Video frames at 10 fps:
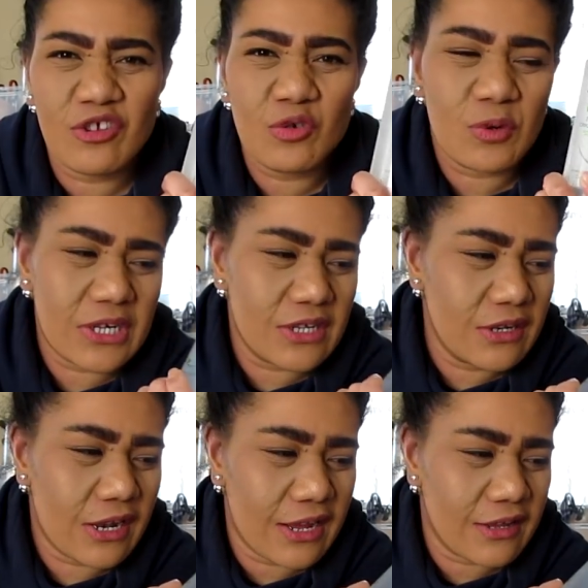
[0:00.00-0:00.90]
a new
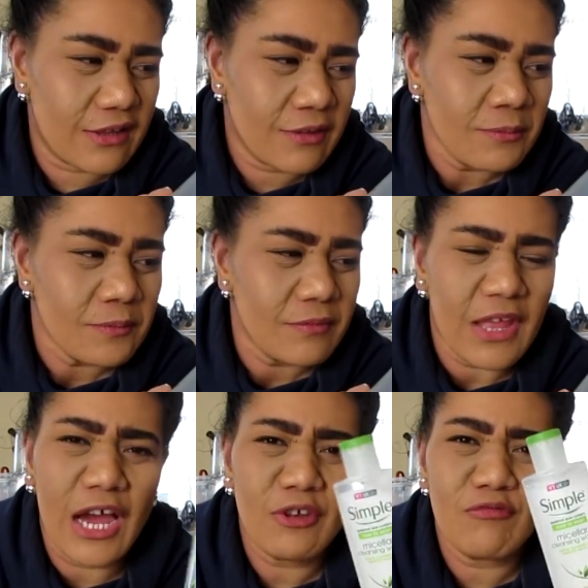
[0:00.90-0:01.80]
one, like,
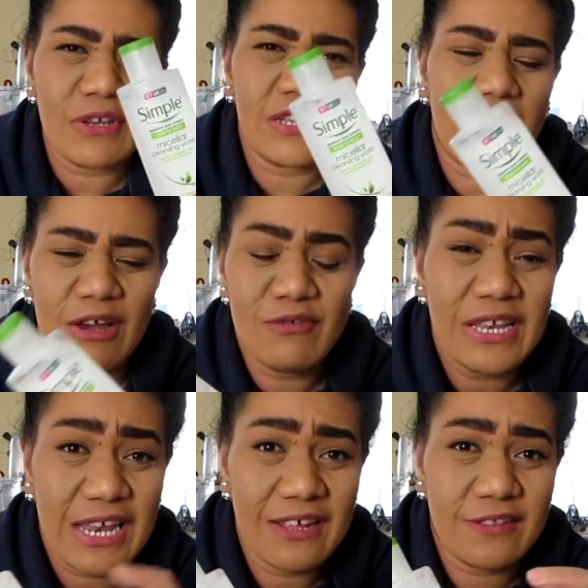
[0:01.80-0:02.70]
I don't really, I
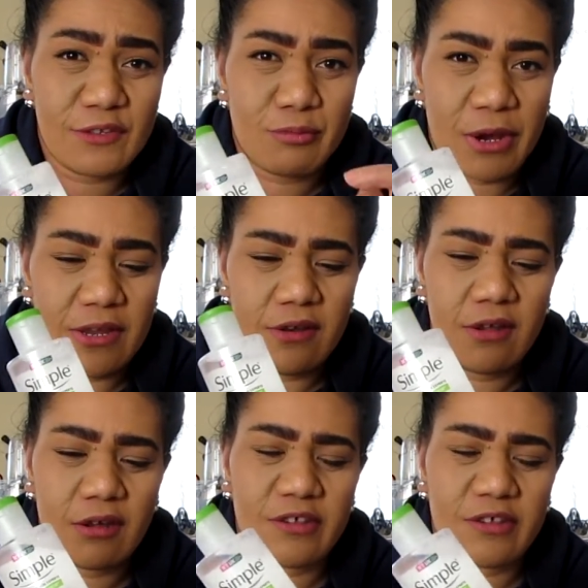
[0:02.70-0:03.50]
really like this brand,